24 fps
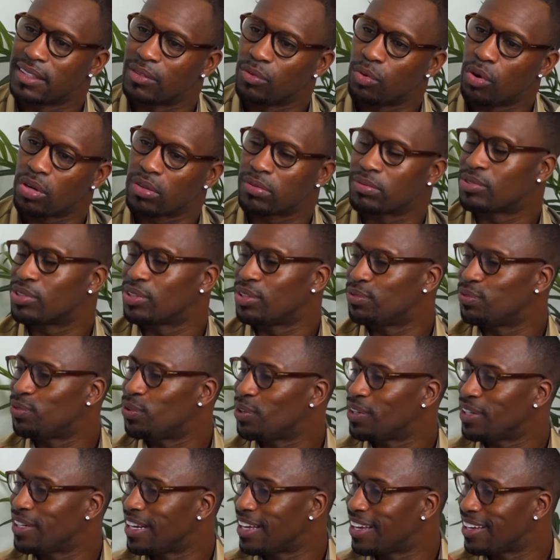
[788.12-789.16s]
welcome to the
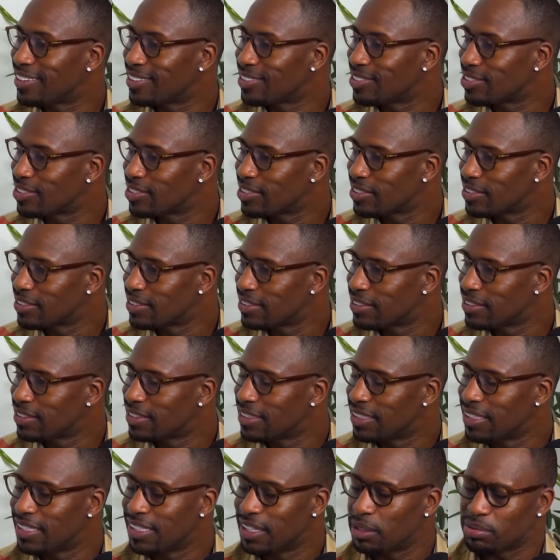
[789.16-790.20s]
49ers.
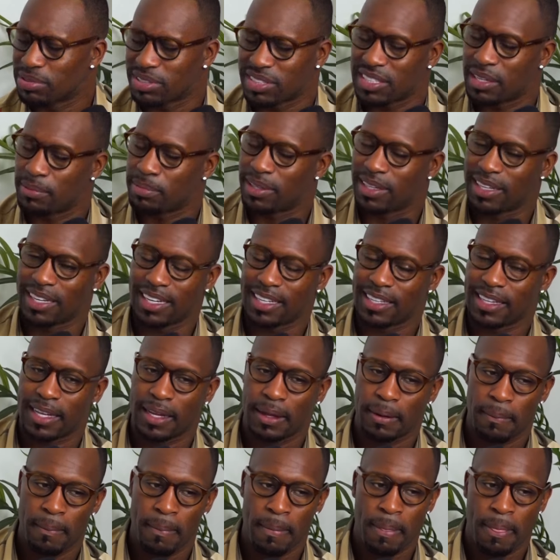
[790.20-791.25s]
It was something like that.